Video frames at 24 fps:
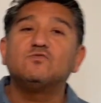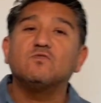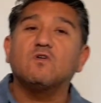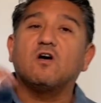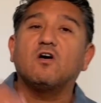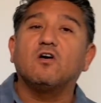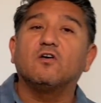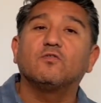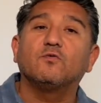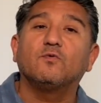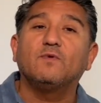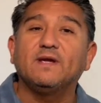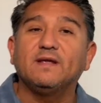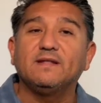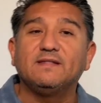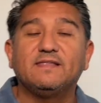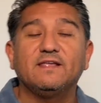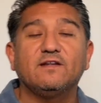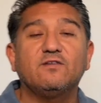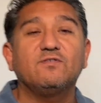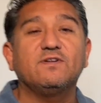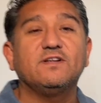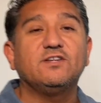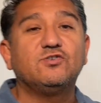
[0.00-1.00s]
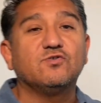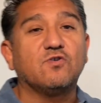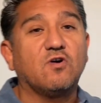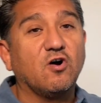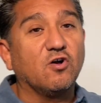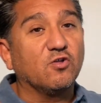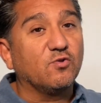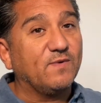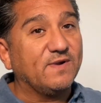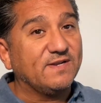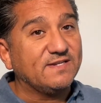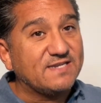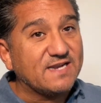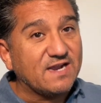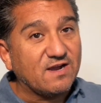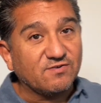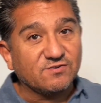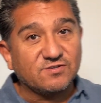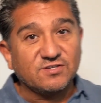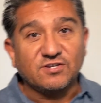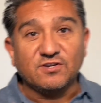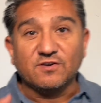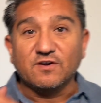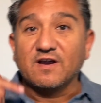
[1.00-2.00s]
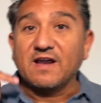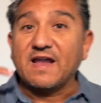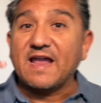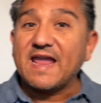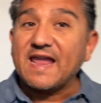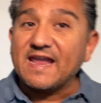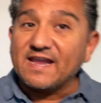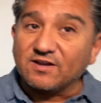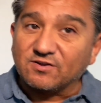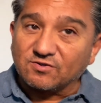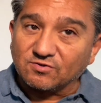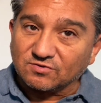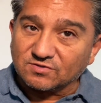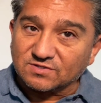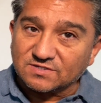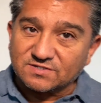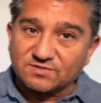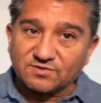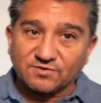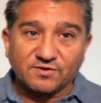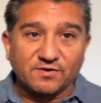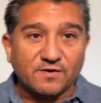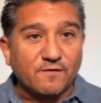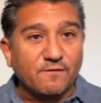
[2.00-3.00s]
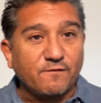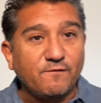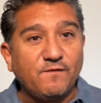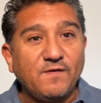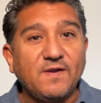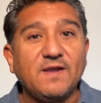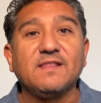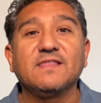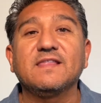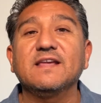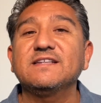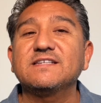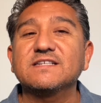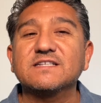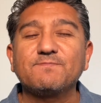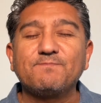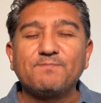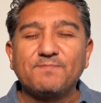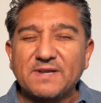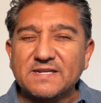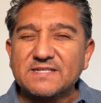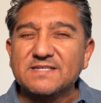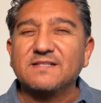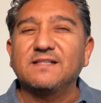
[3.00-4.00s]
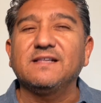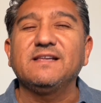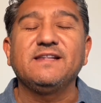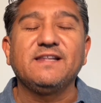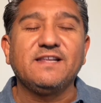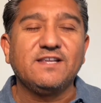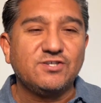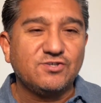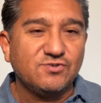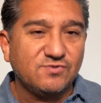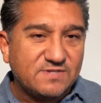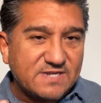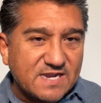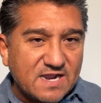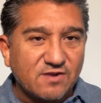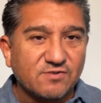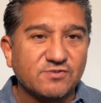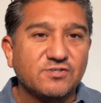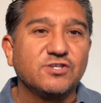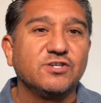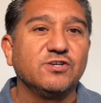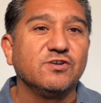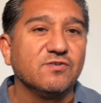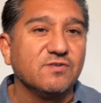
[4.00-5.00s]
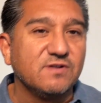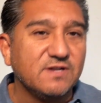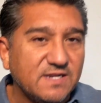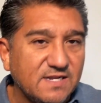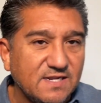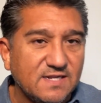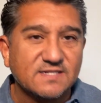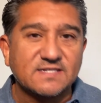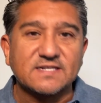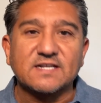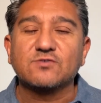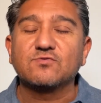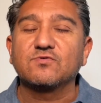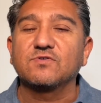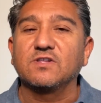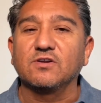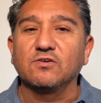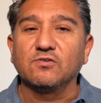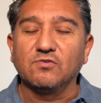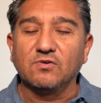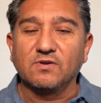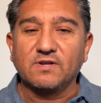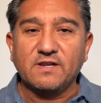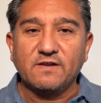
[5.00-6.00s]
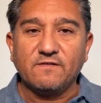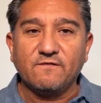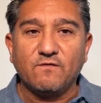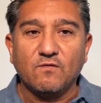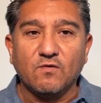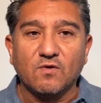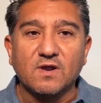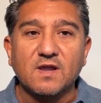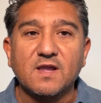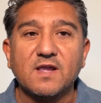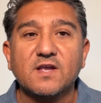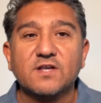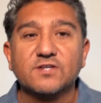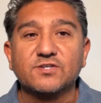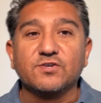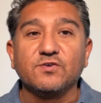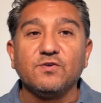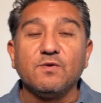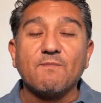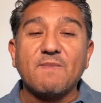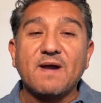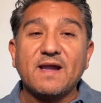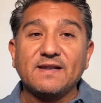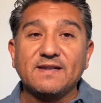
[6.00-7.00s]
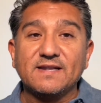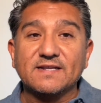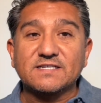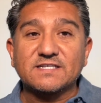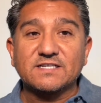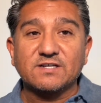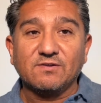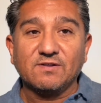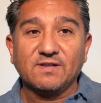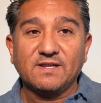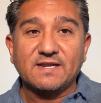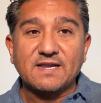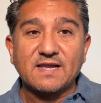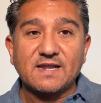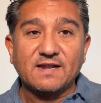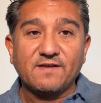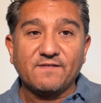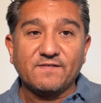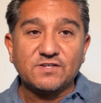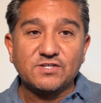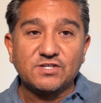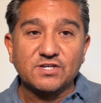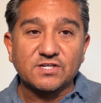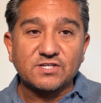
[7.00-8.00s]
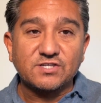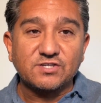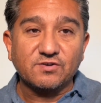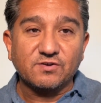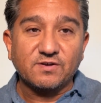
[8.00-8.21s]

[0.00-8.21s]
all the way down to your ankles or your feet. They just basically need you down to your knees. That's what they're looking for. So you might necessarily kind of adjust your